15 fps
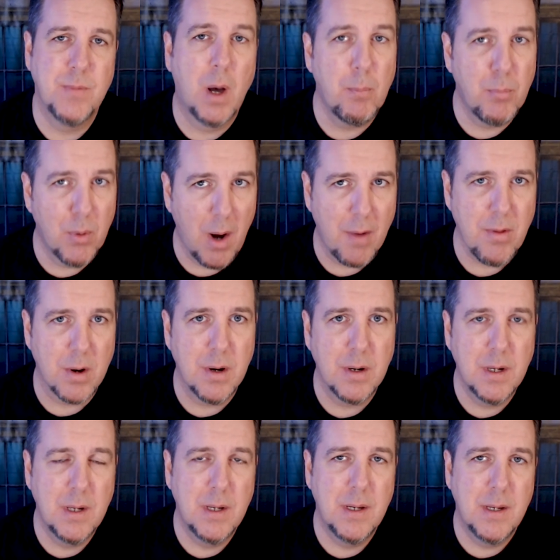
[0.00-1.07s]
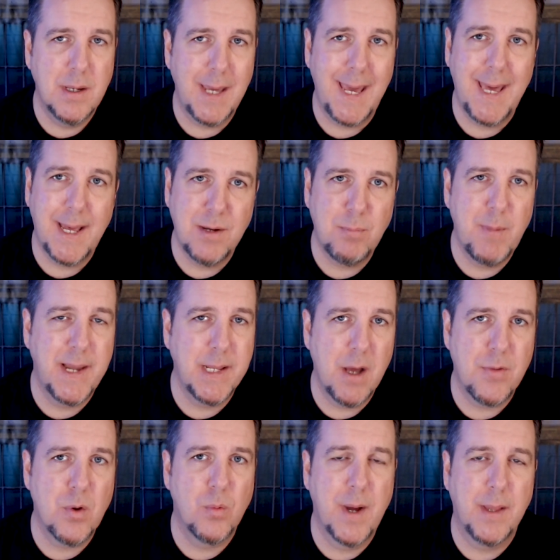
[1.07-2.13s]
a brother, and many
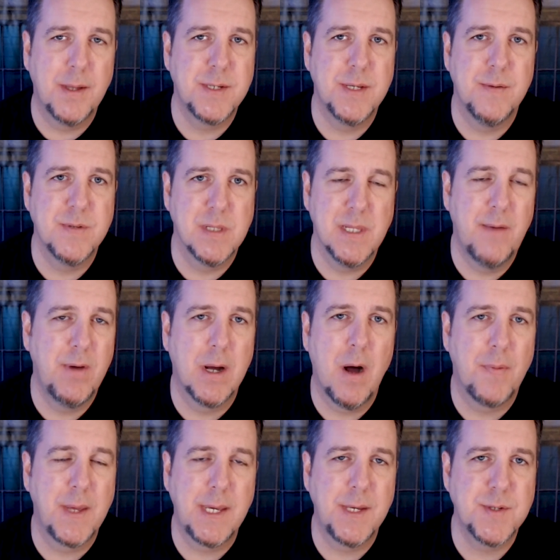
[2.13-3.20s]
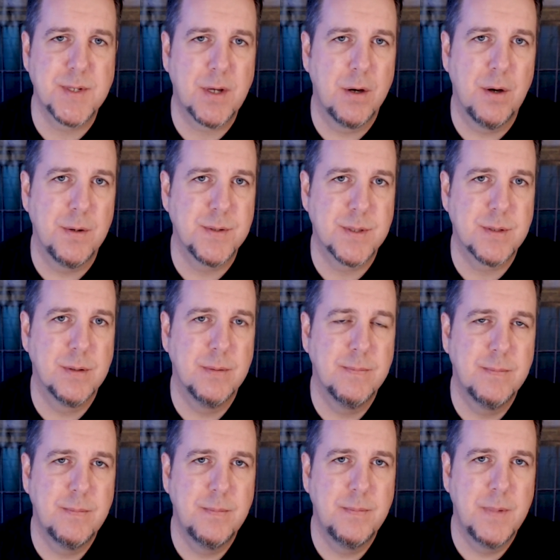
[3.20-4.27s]
other relatives living on the East Coast.
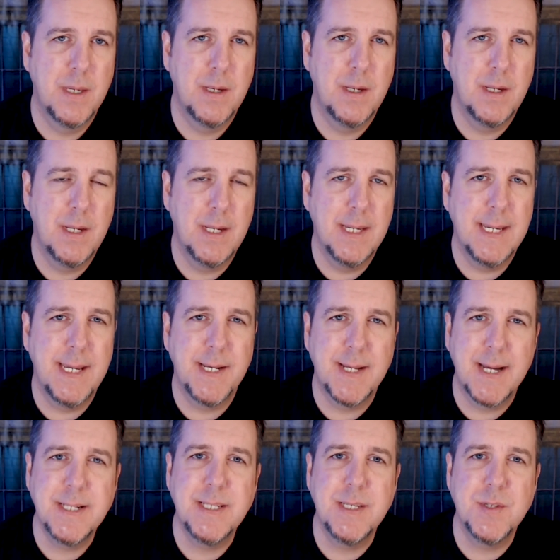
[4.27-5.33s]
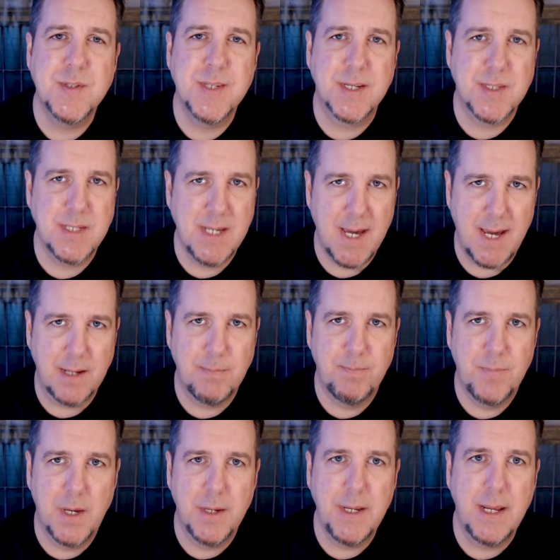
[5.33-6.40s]
In 1968,
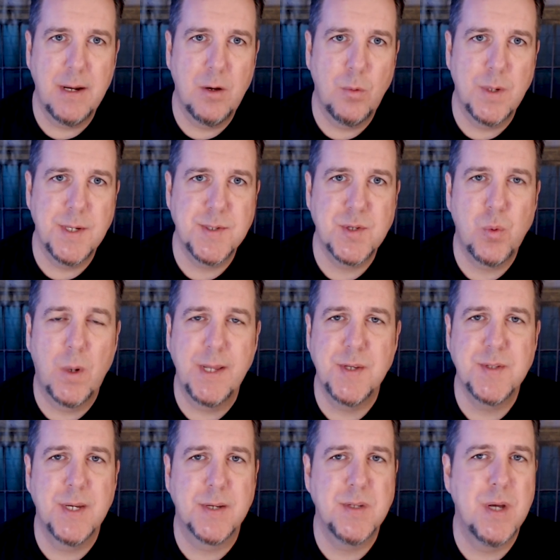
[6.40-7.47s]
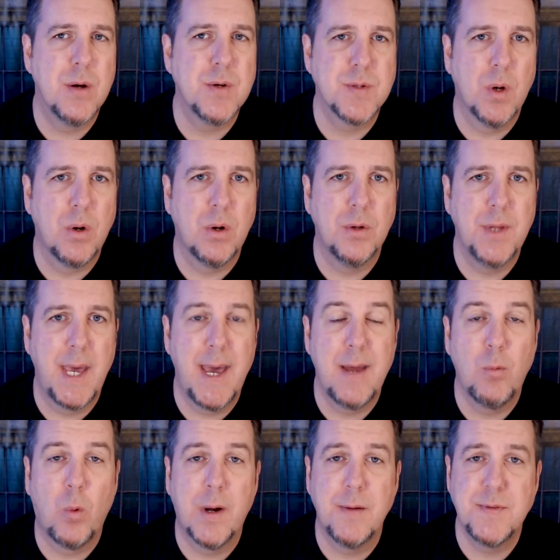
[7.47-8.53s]
Anita was 26 years old
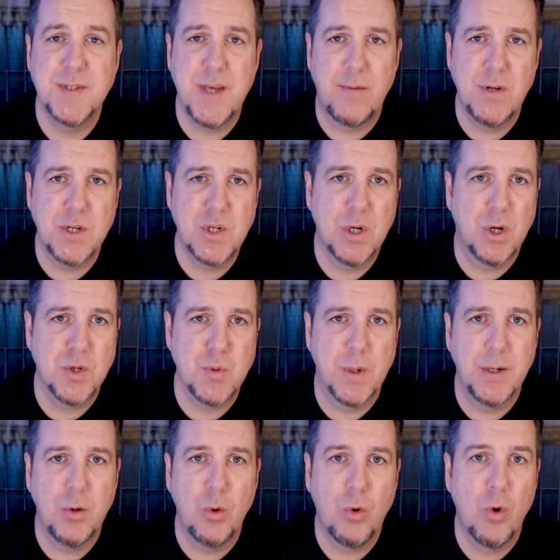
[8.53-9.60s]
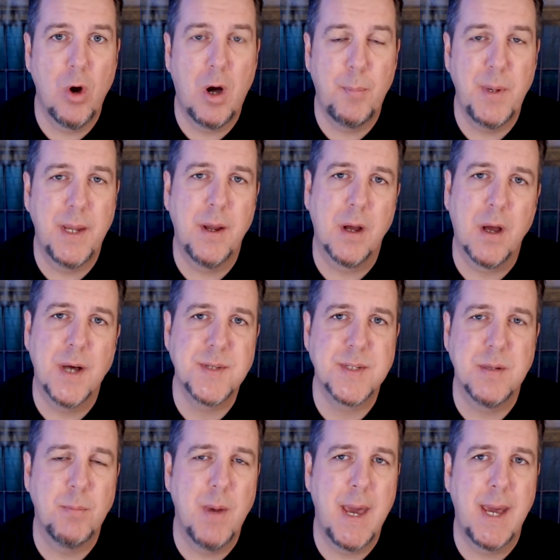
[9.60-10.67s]
and one of seven children who grew up in
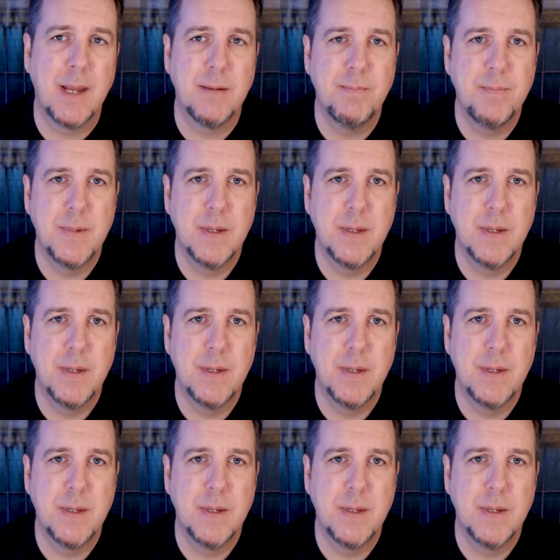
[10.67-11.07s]
Augusta, Maine.